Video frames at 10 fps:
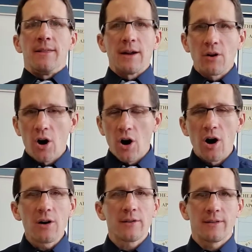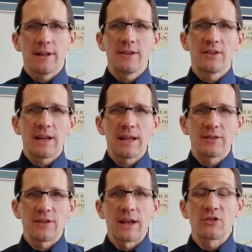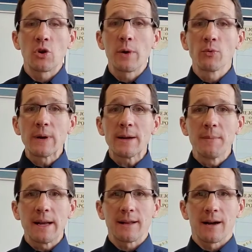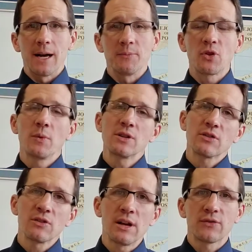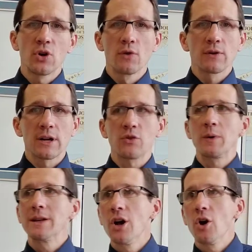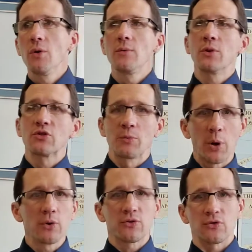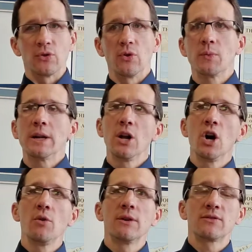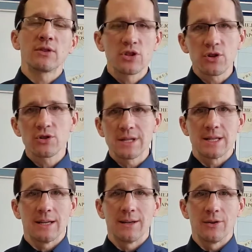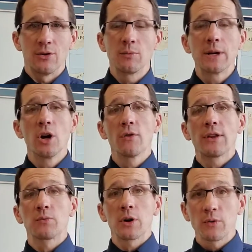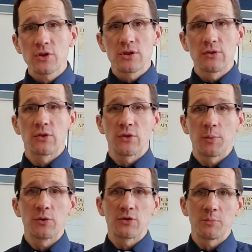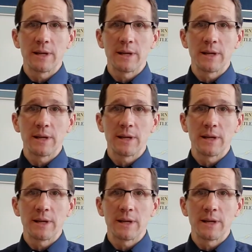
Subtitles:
There are hard things that he says that we read many times and we just gloss over because we know we're supposed to, and we know it's the churchy thing to do, and we know that's what Christians are supposed to